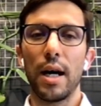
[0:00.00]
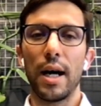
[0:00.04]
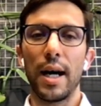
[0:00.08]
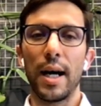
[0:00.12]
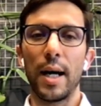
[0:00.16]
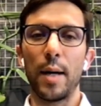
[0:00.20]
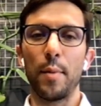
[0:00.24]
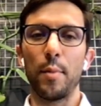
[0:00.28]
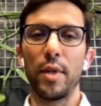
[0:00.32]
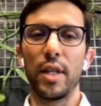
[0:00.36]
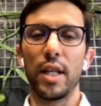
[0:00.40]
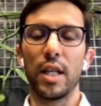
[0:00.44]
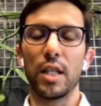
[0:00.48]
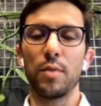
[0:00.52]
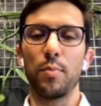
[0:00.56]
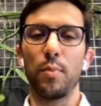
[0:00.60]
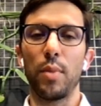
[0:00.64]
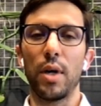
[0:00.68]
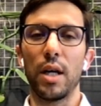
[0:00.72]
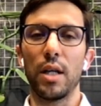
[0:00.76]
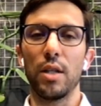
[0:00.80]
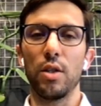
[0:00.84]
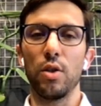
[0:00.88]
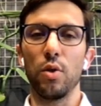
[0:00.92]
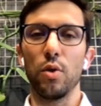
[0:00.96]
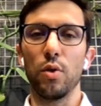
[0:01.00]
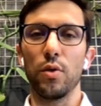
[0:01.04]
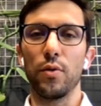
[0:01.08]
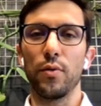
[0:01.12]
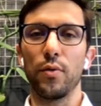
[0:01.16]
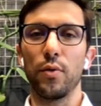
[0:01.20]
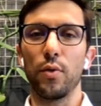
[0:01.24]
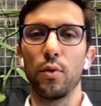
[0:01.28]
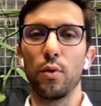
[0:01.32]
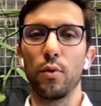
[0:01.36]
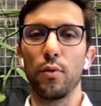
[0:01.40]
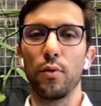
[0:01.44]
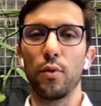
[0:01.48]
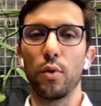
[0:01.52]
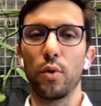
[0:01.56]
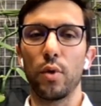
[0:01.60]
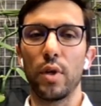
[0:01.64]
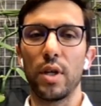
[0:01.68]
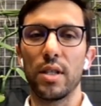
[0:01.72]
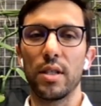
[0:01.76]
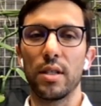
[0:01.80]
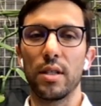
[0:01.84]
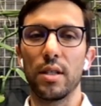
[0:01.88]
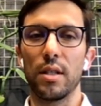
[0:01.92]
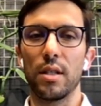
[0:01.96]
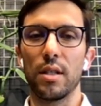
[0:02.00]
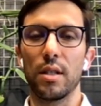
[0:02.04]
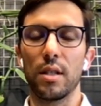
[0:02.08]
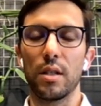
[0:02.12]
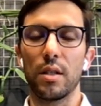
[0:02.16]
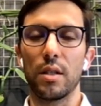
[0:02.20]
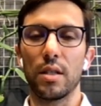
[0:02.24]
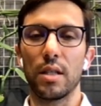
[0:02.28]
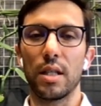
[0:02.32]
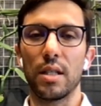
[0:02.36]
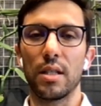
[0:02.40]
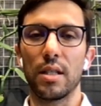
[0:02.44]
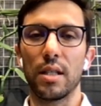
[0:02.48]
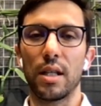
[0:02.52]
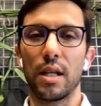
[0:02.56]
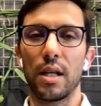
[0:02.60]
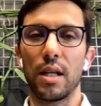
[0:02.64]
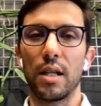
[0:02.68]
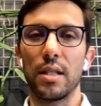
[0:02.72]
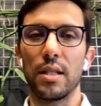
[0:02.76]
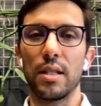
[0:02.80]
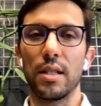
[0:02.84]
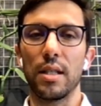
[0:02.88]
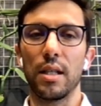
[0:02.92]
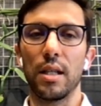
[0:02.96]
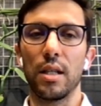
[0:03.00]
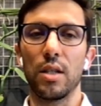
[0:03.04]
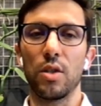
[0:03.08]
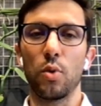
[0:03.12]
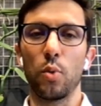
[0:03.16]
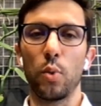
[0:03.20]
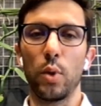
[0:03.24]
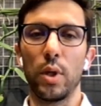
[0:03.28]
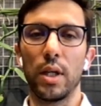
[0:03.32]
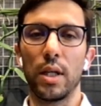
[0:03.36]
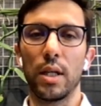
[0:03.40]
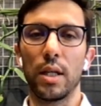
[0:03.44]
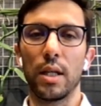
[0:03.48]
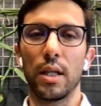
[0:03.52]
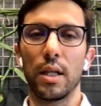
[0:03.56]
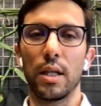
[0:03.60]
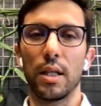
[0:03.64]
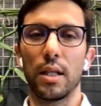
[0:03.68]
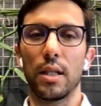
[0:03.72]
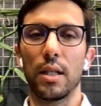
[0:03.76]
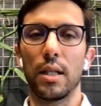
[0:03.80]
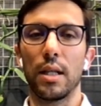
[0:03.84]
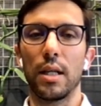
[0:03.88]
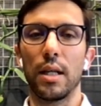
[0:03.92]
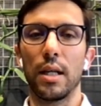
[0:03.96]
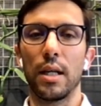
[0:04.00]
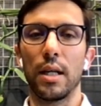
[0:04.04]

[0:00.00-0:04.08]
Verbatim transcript: um, and that's bad news for, for residents because as the currency gets weaker,